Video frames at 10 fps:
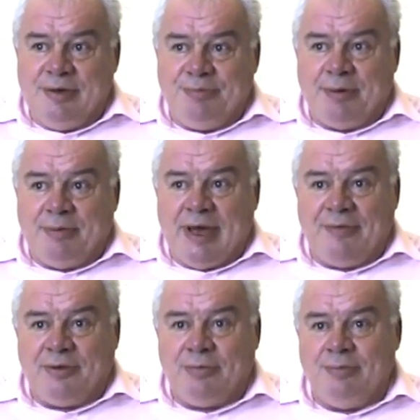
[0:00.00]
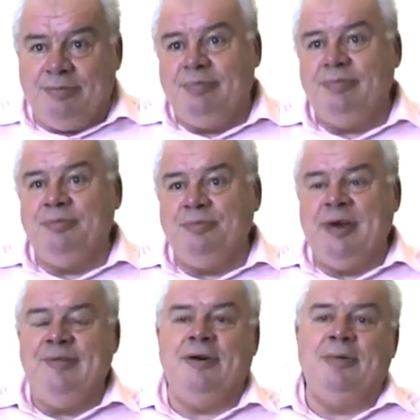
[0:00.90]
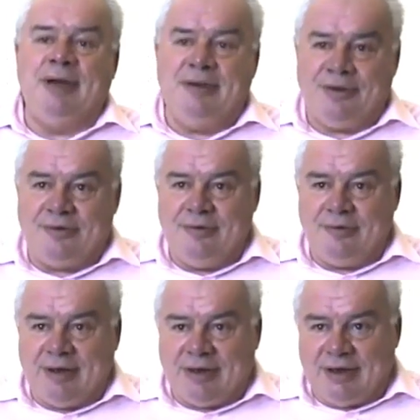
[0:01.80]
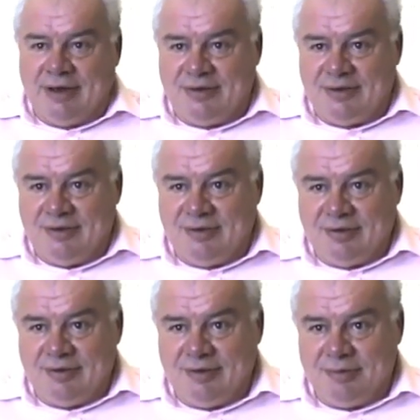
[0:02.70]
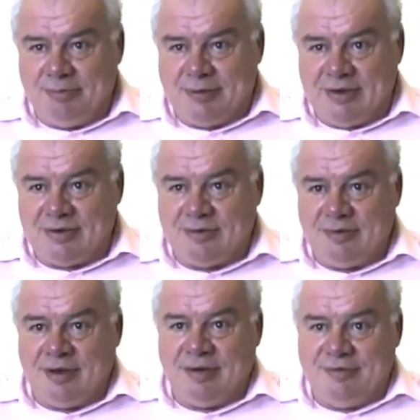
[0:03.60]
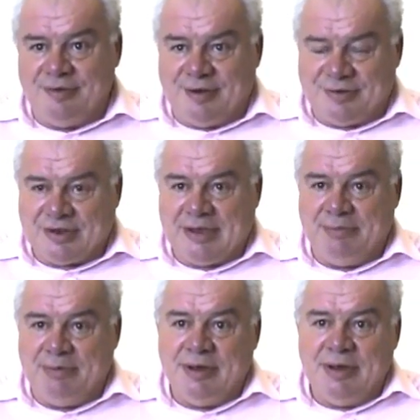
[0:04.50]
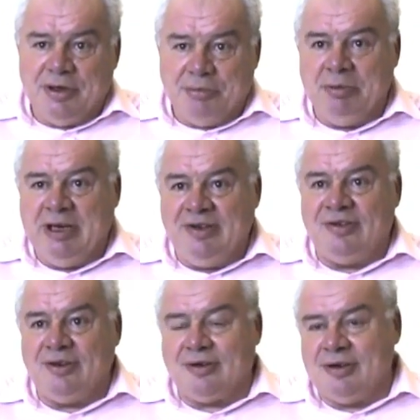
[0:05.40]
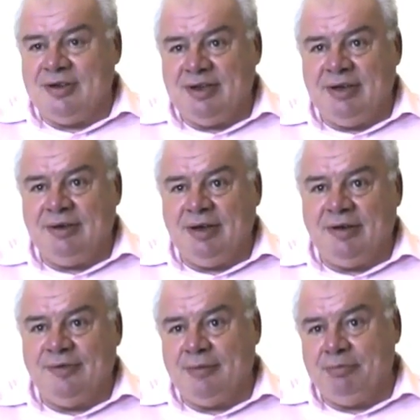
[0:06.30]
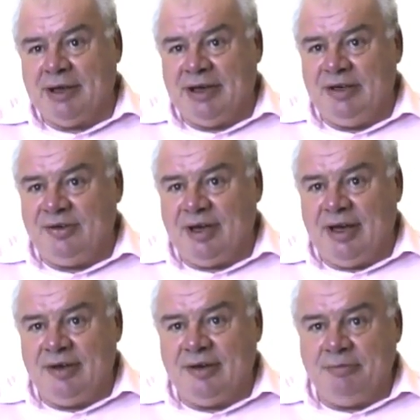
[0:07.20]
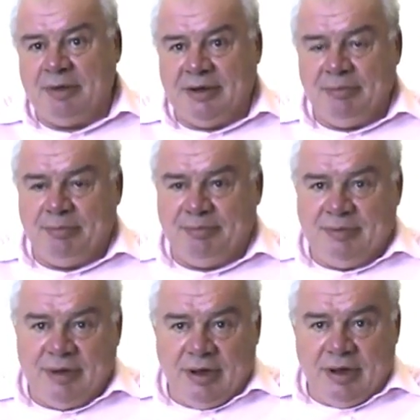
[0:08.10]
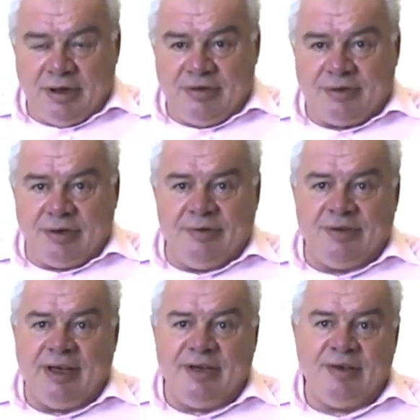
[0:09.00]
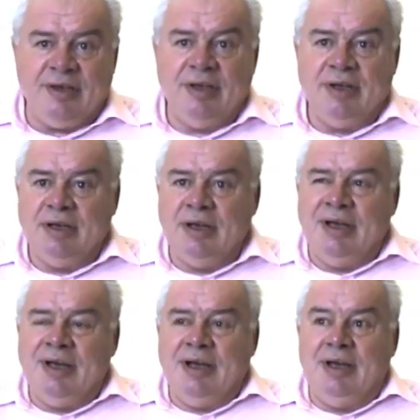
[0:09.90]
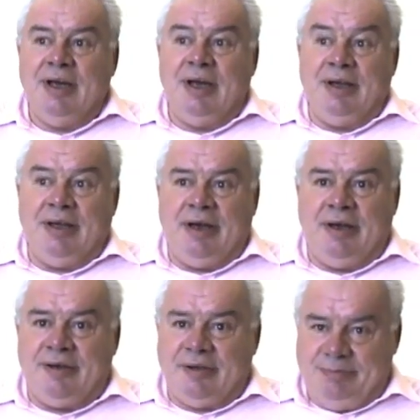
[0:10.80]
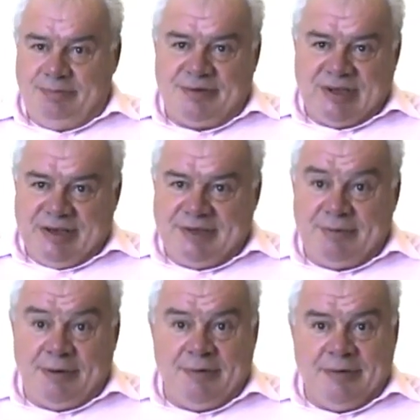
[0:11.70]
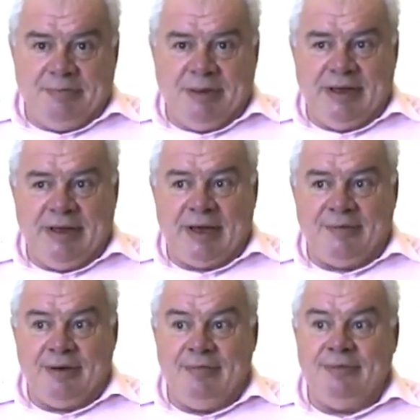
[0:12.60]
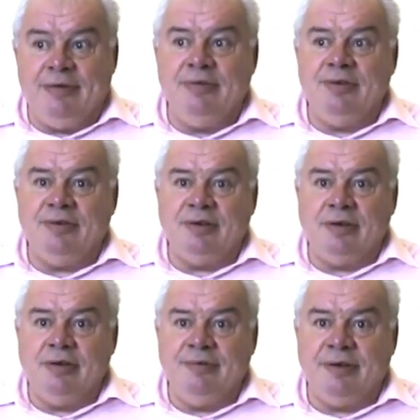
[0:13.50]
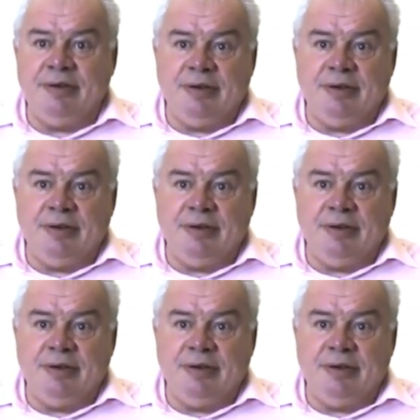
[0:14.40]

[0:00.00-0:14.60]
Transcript: but we have to weave our way through the regulations and make sure that our scheme meets the criteria that planning set, that building control set, and that other states department may have an influence over.